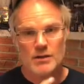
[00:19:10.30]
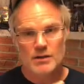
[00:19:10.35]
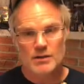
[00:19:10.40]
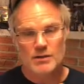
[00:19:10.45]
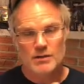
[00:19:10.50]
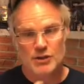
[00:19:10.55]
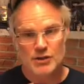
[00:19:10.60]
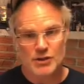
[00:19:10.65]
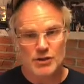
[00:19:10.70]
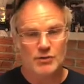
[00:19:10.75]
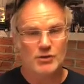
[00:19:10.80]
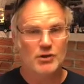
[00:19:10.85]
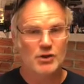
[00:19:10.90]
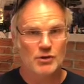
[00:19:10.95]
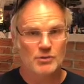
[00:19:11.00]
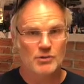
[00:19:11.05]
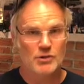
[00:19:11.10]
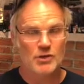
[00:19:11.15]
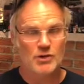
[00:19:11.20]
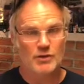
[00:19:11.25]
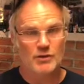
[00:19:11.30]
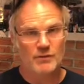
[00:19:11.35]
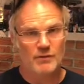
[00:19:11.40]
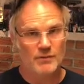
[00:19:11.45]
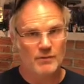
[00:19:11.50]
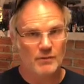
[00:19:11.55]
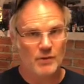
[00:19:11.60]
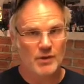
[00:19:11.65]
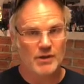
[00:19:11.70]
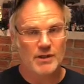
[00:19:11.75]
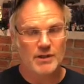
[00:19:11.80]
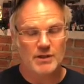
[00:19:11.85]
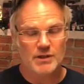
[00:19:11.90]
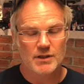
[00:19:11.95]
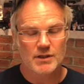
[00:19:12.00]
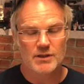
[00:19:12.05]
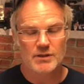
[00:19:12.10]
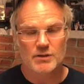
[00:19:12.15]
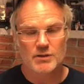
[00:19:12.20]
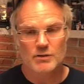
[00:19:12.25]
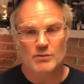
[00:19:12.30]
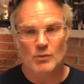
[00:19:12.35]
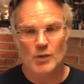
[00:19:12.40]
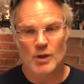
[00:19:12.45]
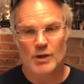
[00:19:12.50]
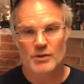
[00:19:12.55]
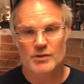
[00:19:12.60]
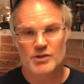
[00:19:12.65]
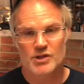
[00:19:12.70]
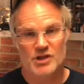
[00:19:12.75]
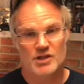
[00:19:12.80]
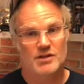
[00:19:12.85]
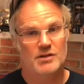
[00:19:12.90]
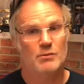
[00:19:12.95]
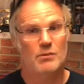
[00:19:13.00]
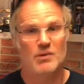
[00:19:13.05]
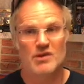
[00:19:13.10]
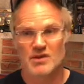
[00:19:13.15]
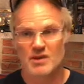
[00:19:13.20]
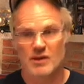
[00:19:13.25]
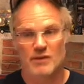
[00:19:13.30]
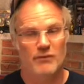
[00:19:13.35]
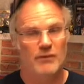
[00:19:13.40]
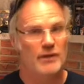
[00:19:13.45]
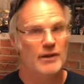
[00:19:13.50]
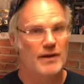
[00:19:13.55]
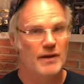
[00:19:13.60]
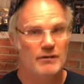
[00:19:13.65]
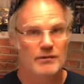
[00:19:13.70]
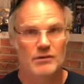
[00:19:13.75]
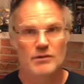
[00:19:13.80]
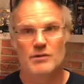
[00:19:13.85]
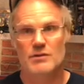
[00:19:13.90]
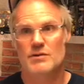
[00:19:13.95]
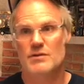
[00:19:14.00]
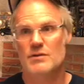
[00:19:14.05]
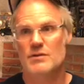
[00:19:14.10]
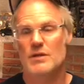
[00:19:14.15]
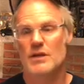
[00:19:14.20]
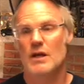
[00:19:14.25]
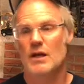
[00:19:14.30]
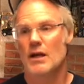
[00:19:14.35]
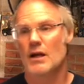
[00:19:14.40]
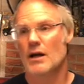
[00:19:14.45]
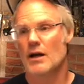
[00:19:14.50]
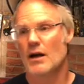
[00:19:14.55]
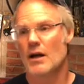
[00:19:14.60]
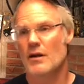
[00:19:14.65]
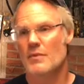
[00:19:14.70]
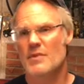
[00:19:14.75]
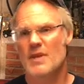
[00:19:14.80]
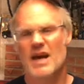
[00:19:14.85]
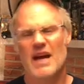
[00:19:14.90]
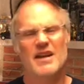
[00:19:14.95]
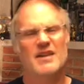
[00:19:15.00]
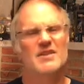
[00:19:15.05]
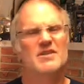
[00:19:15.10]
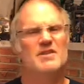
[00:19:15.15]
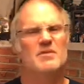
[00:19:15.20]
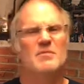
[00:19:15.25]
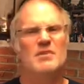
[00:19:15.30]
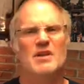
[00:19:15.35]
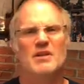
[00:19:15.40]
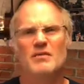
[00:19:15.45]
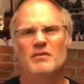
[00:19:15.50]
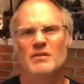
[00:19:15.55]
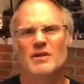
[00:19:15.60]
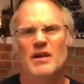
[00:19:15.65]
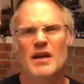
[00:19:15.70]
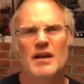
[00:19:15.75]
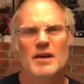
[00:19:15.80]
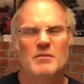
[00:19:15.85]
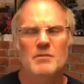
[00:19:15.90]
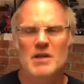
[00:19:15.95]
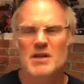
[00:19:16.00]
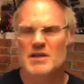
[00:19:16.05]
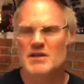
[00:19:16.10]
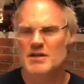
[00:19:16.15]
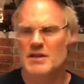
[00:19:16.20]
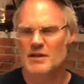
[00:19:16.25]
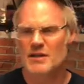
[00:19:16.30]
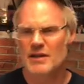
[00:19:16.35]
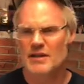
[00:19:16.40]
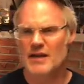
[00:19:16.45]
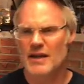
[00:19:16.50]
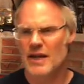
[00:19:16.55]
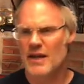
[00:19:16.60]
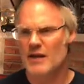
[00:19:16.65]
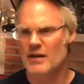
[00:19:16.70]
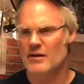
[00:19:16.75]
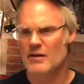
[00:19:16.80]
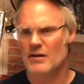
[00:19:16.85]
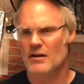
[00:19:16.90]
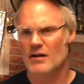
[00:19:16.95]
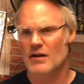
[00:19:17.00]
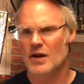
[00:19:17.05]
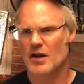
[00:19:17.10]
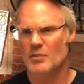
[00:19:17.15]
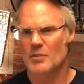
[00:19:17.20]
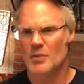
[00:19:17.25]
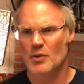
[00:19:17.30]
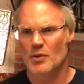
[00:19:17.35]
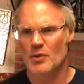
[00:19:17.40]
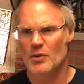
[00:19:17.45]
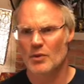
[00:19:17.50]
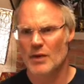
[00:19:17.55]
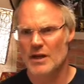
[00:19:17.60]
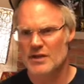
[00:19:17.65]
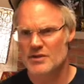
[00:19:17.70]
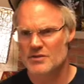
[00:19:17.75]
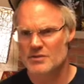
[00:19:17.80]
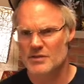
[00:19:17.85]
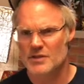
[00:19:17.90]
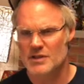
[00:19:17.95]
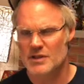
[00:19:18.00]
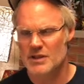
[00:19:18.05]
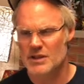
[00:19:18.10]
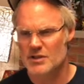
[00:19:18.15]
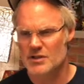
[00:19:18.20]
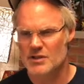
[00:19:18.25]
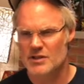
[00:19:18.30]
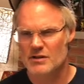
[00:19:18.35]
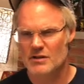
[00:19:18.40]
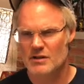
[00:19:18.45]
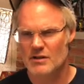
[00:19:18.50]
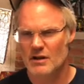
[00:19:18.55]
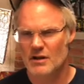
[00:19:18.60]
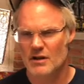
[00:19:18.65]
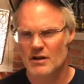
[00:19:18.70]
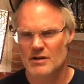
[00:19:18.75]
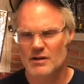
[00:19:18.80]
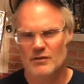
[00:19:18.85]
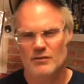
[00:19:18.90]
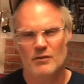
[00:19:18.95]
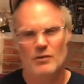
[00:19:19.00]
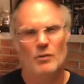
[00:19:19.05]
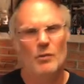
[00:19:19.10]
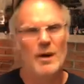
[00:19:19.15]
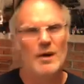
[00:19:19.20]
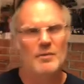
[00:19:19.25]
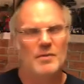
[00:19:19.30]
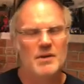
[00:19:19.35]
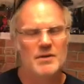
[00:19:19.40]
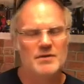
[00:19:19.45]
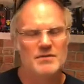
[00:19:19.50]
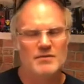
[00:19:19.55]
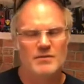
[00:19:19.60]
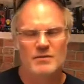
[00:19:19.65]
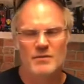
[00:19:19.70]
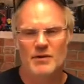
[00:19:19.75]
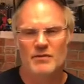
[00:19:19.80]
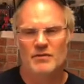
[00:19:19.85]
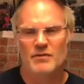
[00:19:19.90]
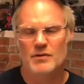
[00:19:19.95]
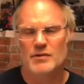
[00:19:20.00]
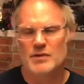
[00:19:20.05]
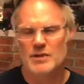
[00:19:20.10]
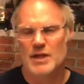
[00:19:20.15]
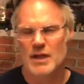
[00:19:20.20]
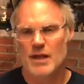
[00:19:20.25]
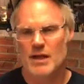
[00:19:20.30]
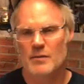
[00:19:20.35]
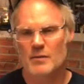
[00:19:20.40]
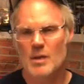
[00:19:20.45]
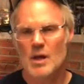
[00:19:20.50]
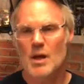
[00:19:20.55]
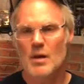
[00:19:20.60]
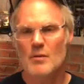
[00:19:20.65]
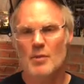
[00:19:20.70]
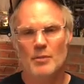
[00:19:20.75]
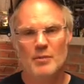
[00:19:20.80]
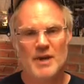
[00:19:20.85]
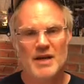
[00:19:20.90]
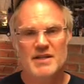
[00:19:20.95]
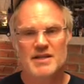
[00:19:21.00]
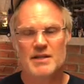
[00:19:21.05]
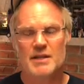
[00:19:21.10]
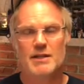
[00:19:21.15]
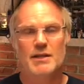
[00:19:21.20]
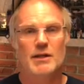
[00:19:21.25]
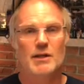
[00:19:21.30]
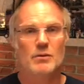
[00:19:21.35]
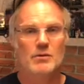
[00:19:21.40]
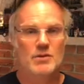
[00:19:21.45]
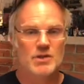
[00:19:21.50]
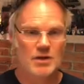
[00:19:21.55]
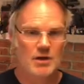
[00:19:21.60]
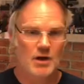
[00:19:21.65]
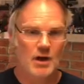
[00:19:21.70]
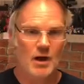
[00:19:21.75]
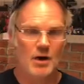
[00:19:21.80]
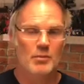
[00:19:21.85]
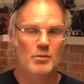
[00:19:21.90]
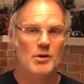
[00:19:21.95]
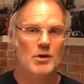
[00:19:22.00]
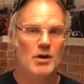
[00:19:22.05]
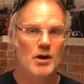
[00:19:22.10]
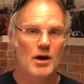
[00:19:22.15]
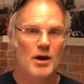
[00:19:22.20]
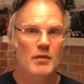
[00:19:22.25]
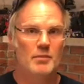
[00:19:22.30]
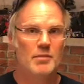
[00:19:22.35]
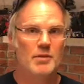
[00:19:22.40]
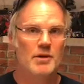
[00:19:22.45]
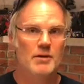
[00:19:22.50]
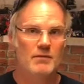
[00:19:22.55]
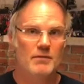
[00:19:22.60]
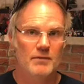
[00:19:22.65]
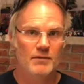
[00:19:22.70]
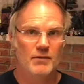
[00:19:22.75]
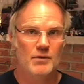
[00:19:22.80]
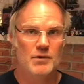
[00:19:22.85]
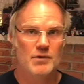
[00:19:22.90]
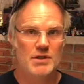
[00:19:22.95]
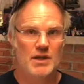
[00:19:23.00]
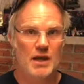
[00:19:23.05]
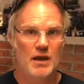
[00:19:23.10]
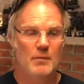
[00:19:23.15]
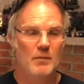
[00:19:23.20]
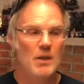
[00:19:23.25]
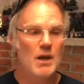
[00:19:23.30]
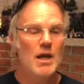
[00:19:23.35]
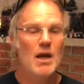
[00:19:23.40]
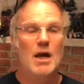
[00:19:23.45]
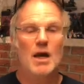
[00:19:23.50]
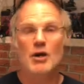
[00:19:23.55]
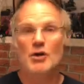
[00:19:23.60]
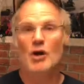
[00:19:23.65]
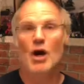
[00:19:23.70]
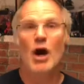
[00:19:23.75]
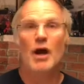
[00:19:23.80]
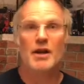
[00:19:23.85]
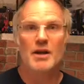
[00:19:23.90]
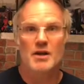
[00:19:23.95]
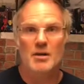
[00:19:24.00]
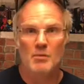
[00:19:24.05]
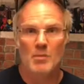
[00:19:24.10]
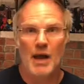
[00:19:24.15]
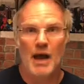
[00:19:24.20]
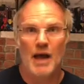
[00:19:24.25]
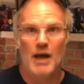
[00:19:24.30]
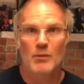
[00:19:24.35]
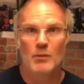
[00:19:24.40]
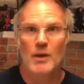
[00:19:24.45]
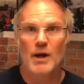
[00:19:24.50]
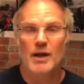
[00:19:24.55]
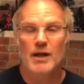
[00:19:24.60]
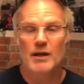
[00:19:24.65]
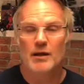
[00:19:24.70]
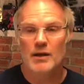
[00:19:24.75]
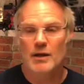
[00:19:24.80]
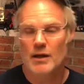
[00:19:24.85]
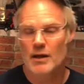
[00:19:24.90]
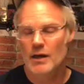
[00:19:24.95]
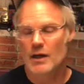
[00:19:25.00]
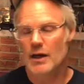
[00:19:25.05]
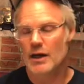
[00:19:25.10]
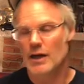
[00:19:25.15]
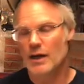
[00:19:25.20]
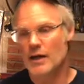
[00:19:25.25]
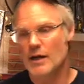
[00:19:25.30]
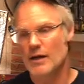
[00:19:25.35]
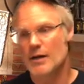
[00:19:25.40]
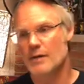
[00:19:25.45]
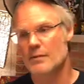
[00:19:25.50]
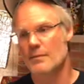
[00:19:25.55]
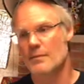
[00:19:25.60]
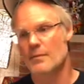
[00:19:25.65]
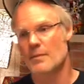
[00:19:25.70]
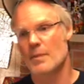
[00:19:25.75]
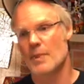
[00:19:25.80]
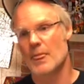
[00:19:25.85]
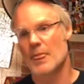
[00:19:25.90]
to do Doom 2 from what they did in Doom 1, just with different levels, um, they added some different enemies. I think they added a couple extra dish, uh, different weapons from the first game. But basically, it was a carbon copy of the first game, and not in a bad way. Um,